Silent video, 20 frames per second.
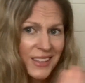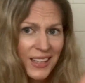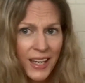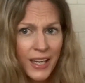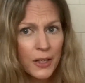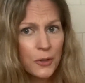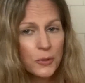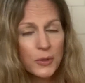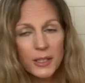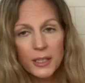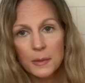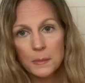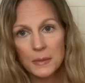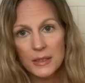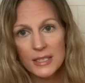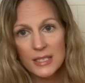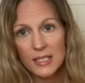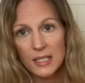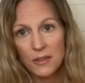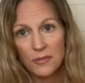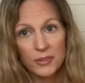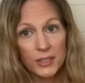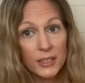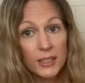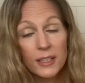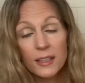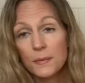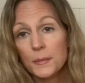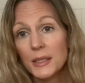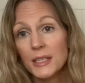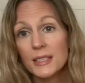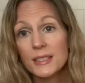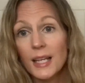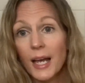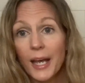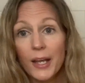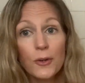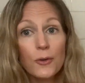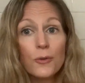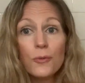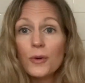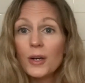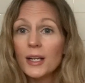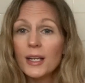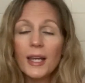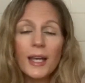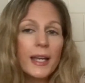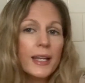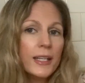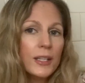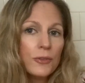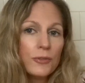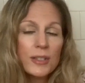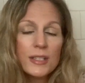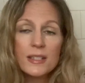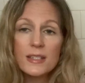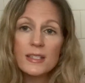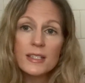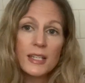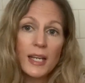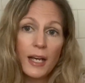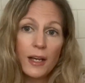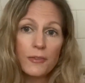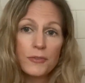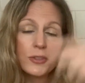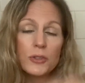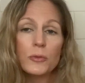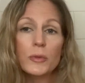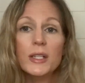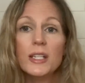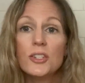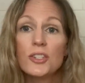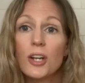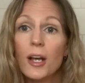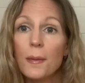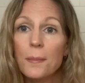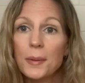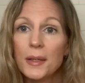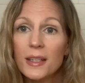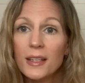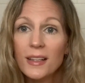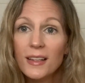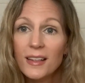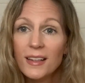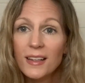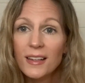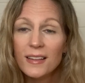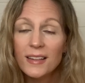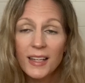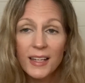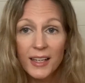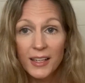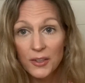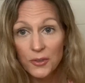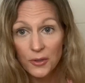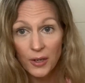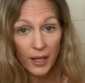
I don't keep my stuff in there because I don't want any reason to have to reach up that I don't